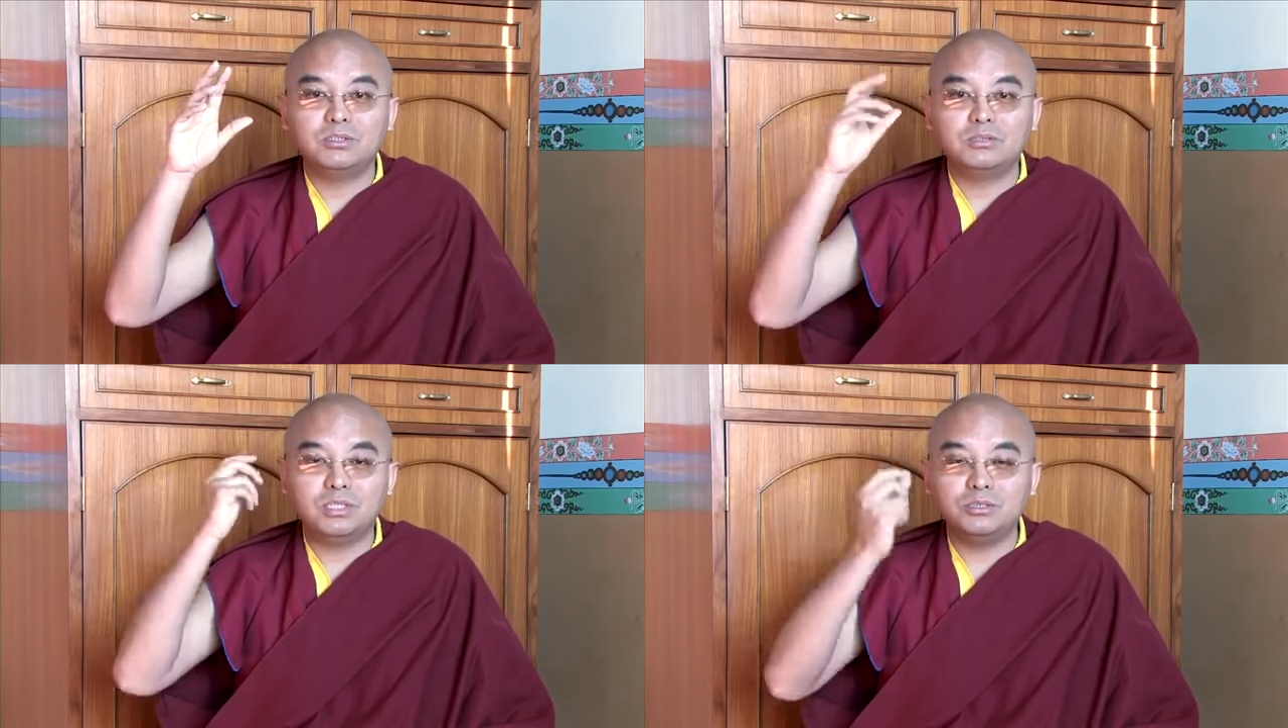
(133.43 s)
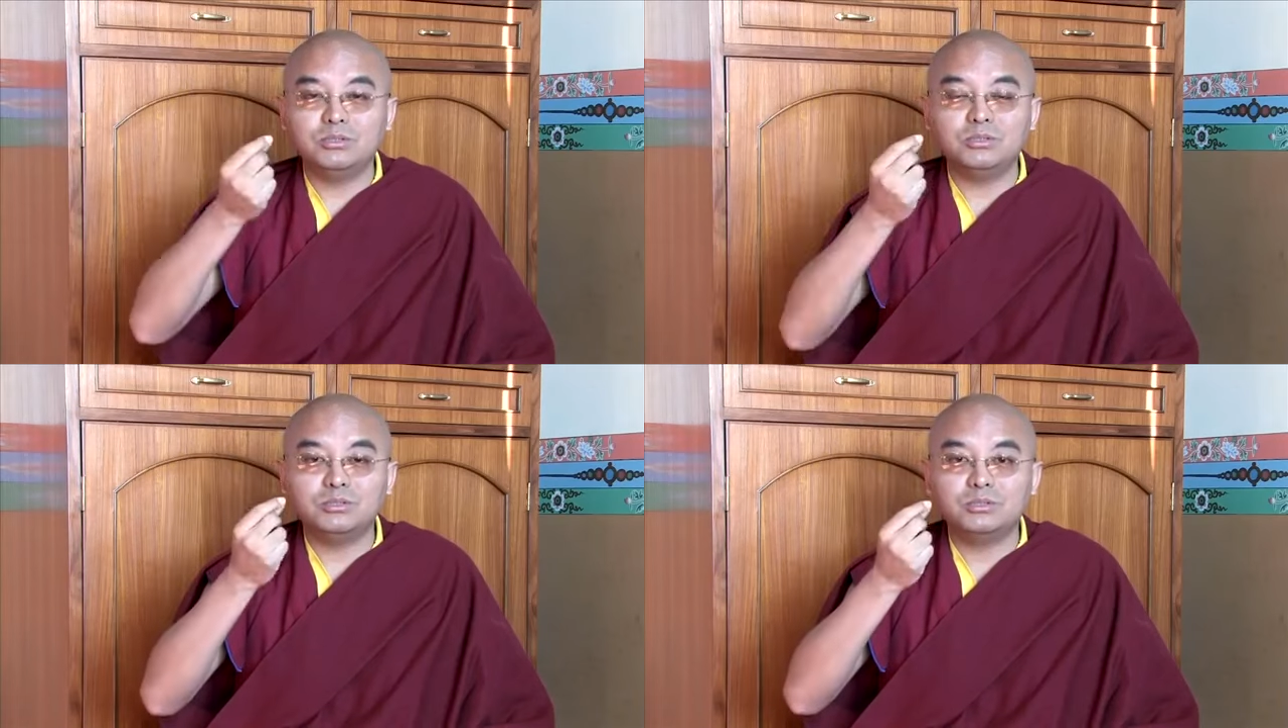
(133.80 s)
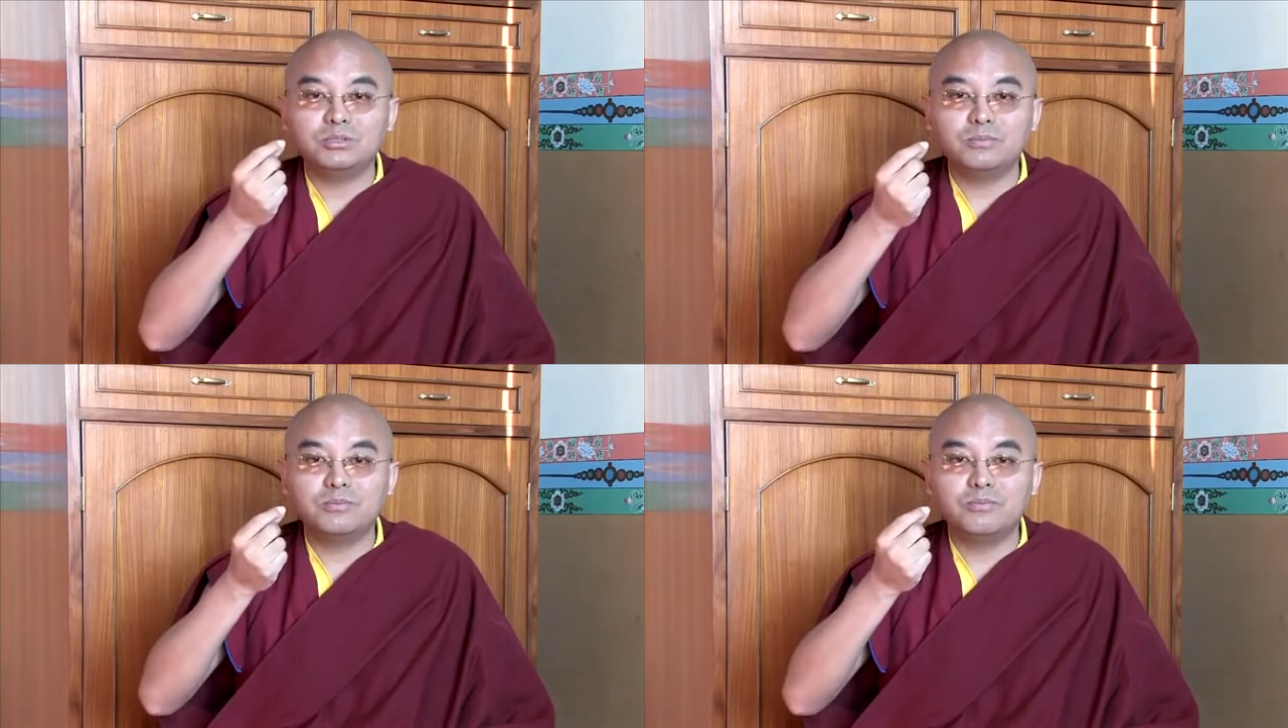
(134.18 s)
Try to
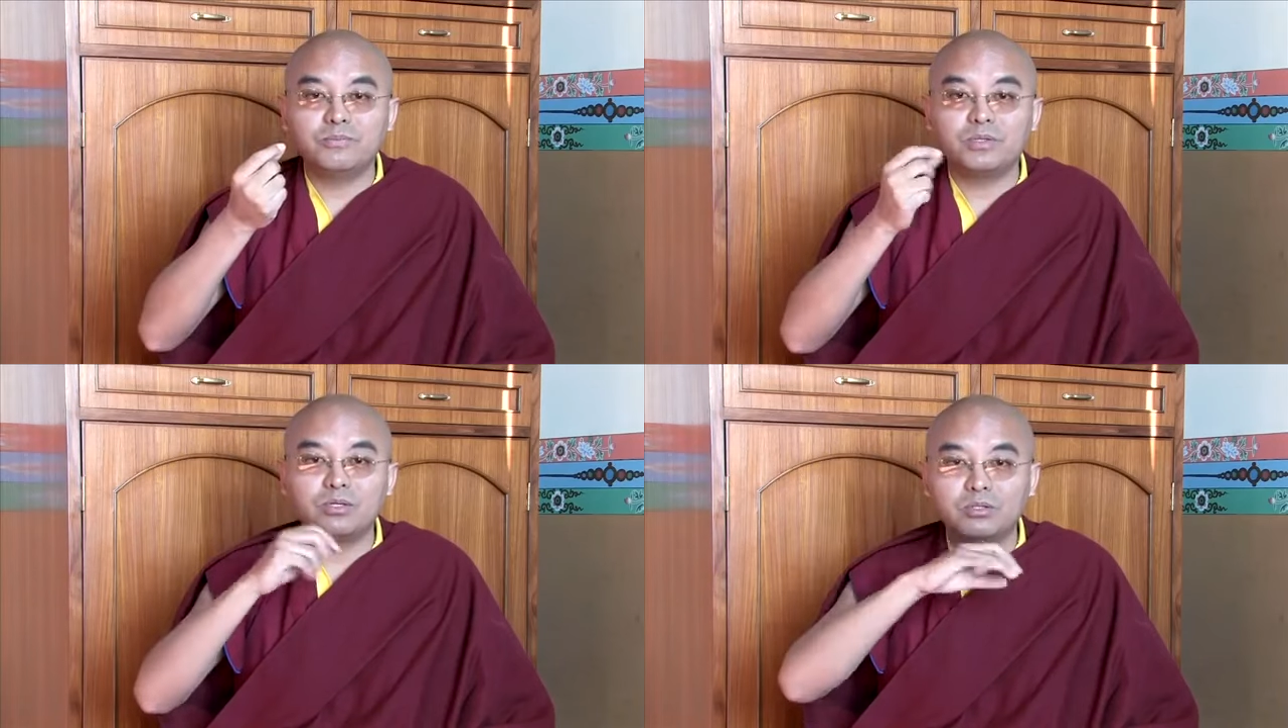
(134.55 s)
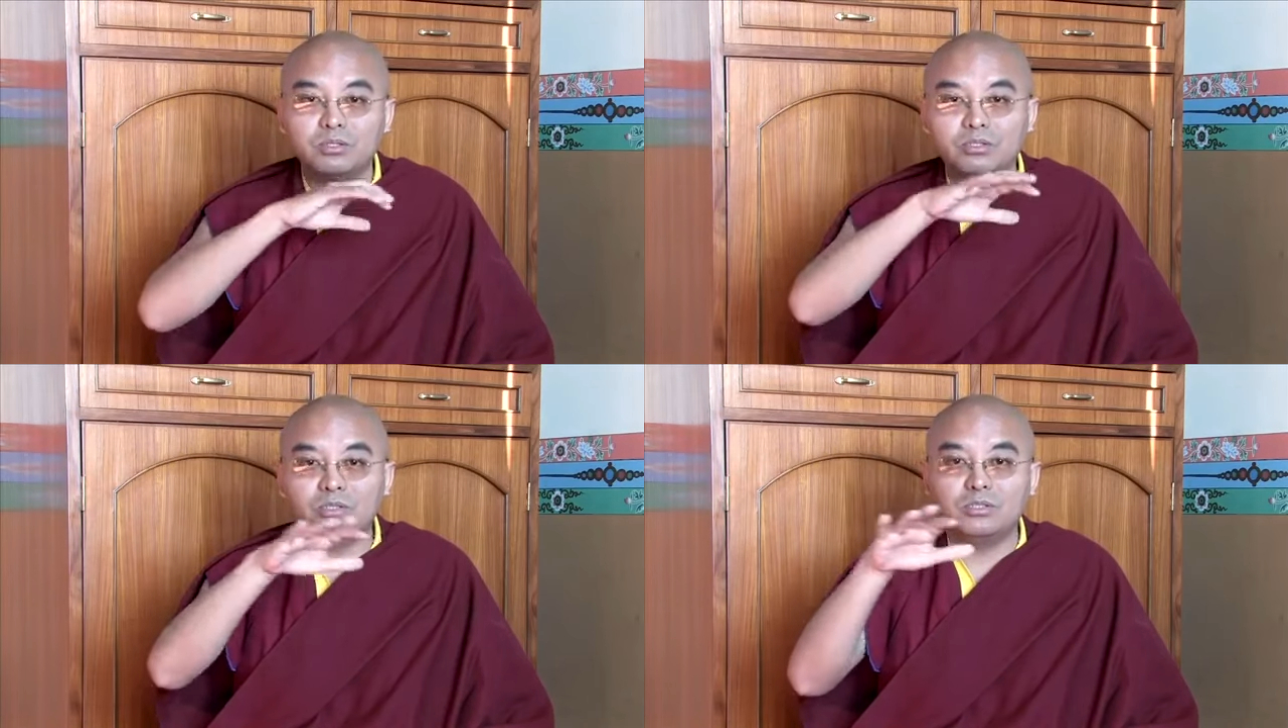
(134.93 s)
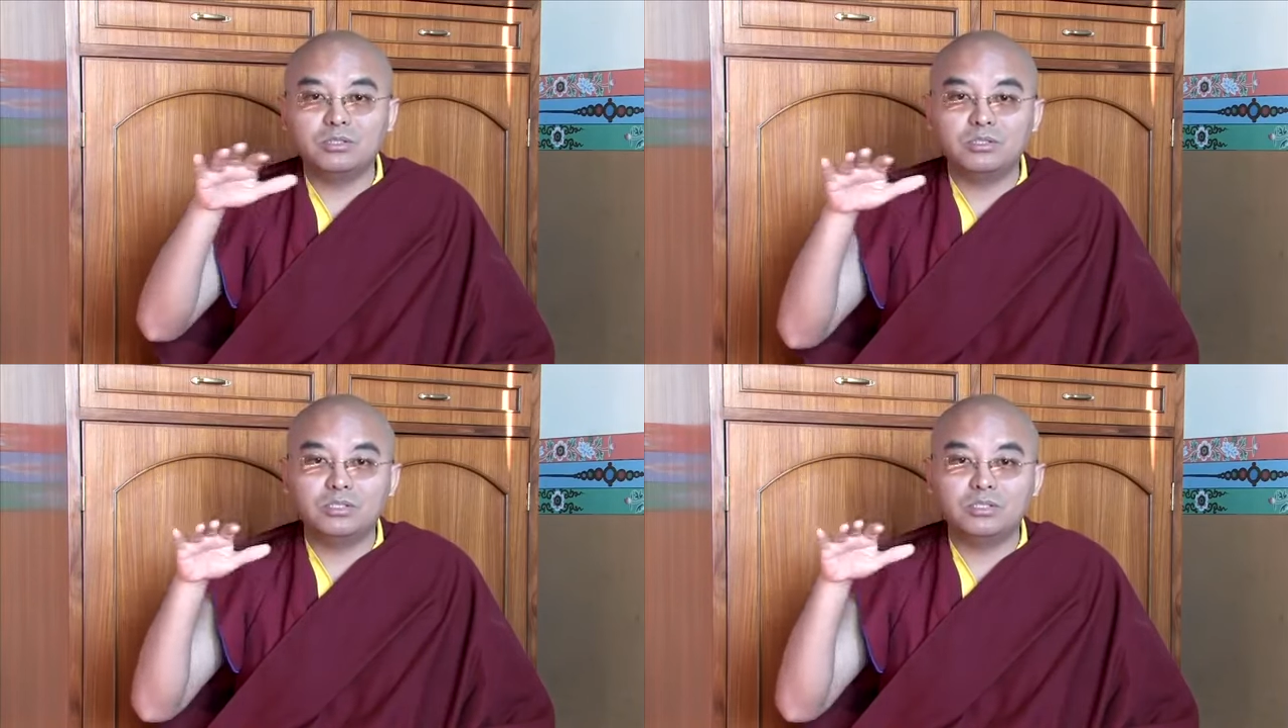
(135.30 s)
use colloquial,